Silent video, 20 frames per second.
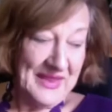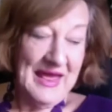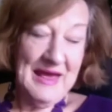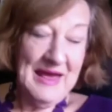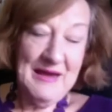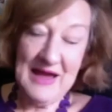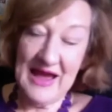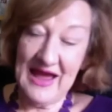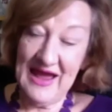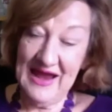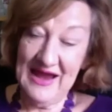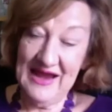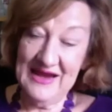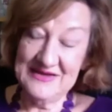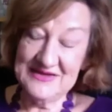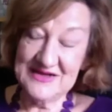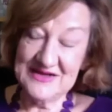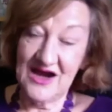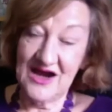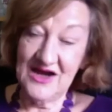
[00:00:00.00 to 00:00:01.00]

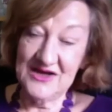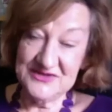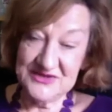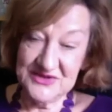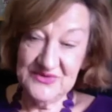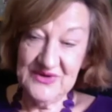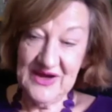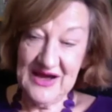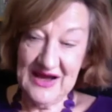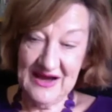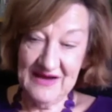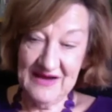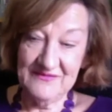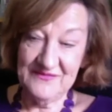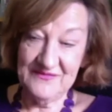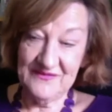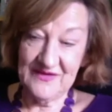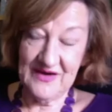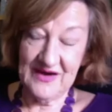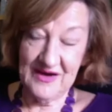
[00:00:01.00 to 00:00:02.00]
And I do have
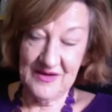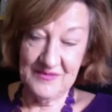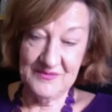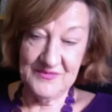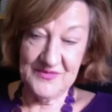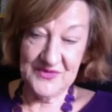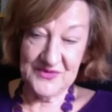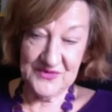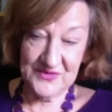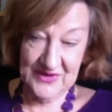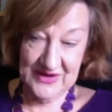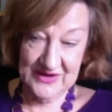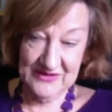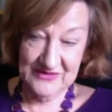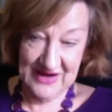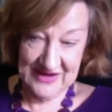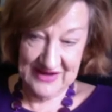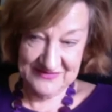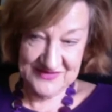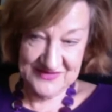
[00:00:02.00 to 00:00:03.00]
3
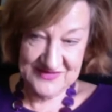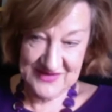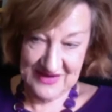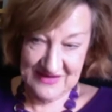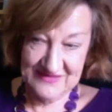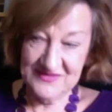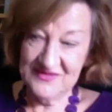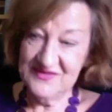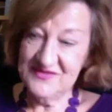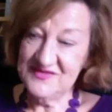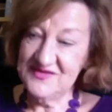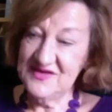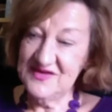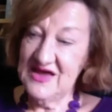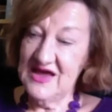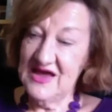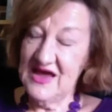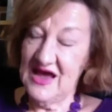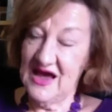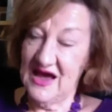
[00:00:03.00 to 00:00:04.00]
grandsons
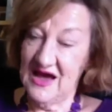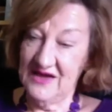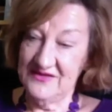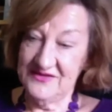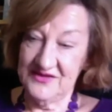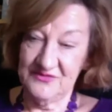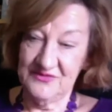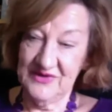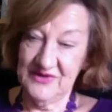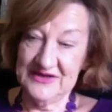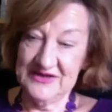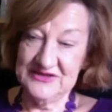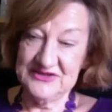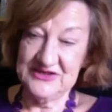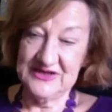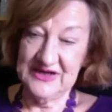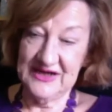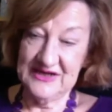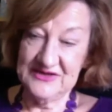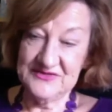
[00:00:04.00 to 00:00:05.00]
that range in
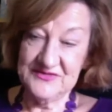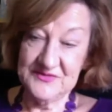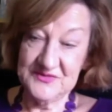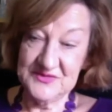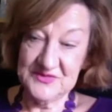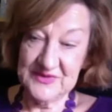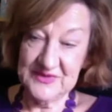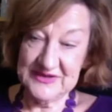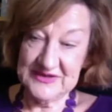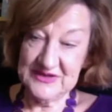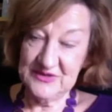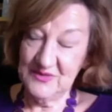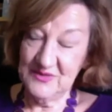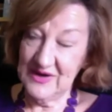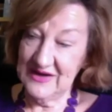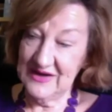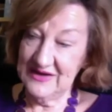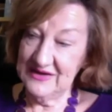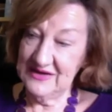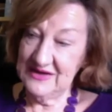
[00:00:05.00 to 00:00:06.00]
age from
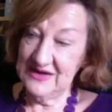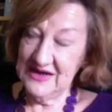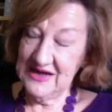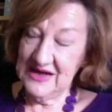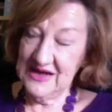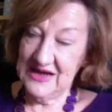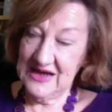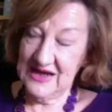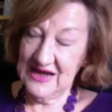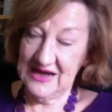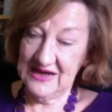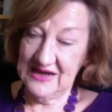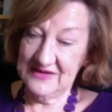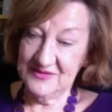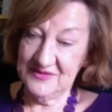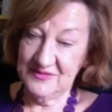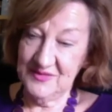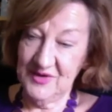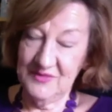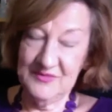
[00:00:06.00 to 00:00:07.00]
21 at
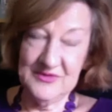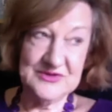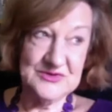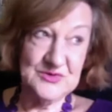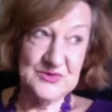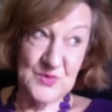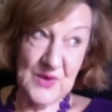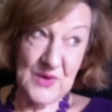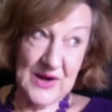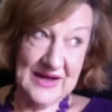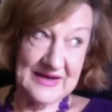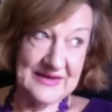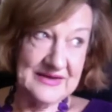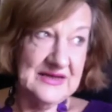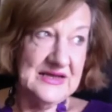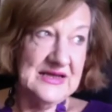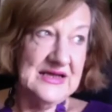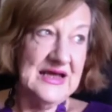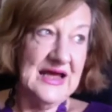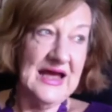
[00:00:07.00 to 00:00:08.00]
the moment to 1.
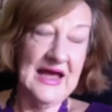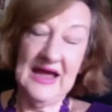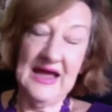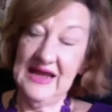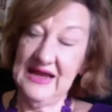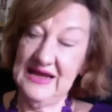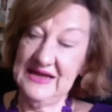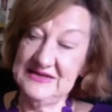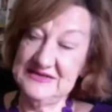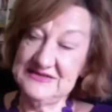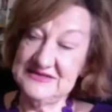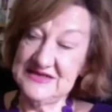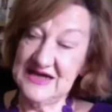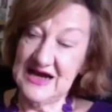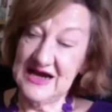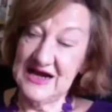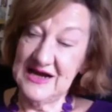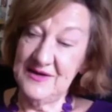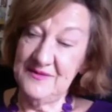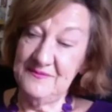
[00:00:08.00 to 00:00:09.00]
And
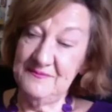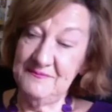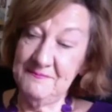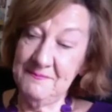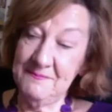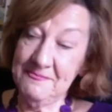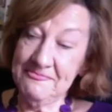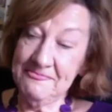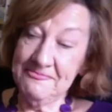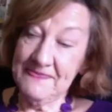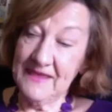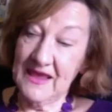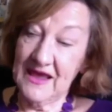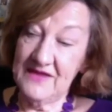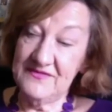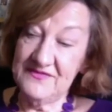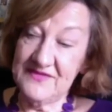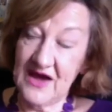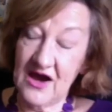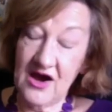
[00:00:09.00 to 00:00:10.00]

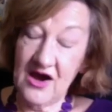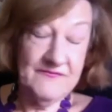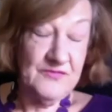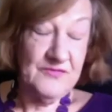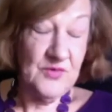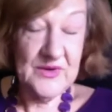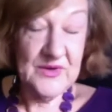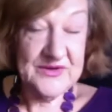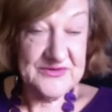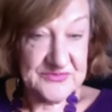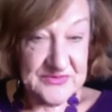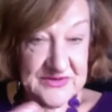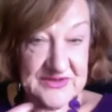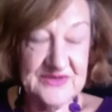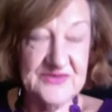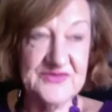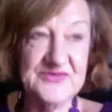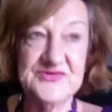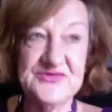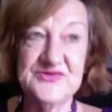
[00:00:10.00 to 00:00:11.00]
I've always written
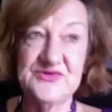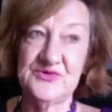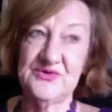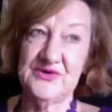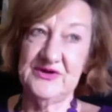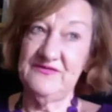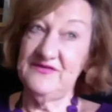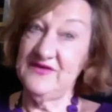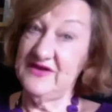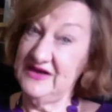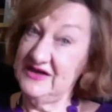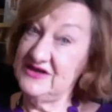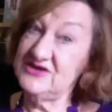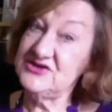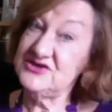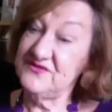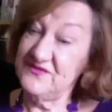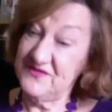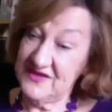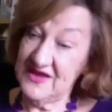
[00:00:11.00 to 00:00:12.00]
a story for each
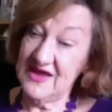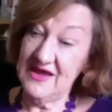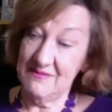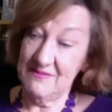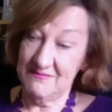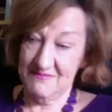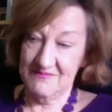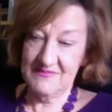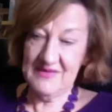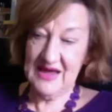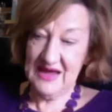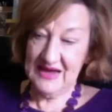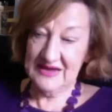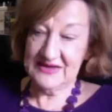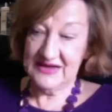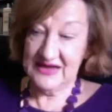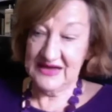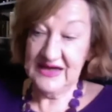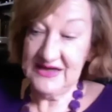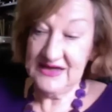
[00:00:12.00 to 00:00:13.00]
of them at
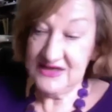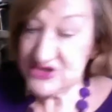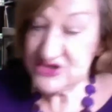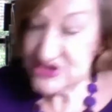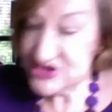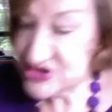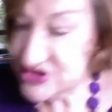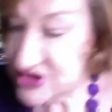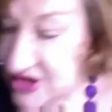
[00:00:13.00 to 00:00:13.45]
each